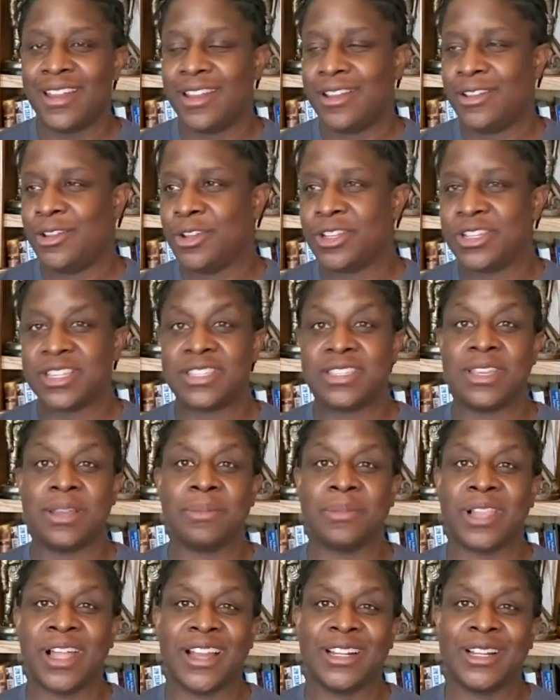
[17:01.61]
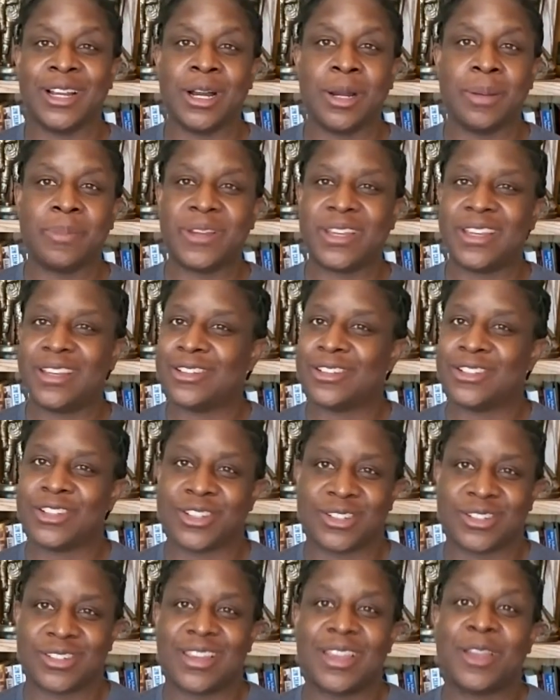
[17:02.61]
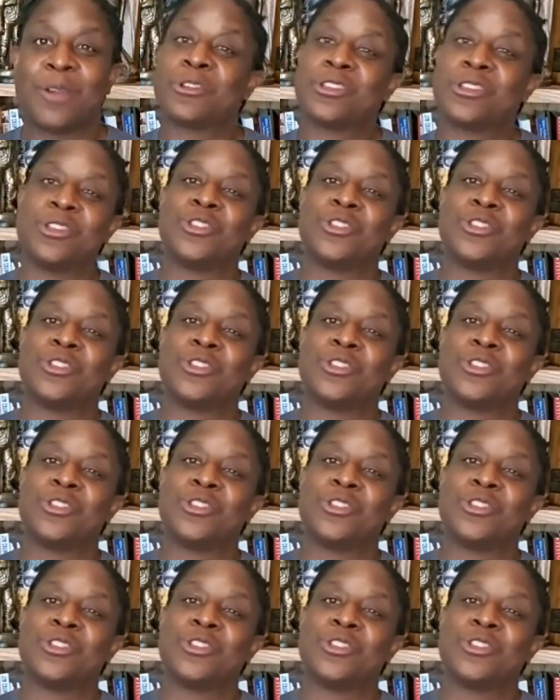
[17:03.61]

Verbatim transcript: and you could just see him light up. He's just he was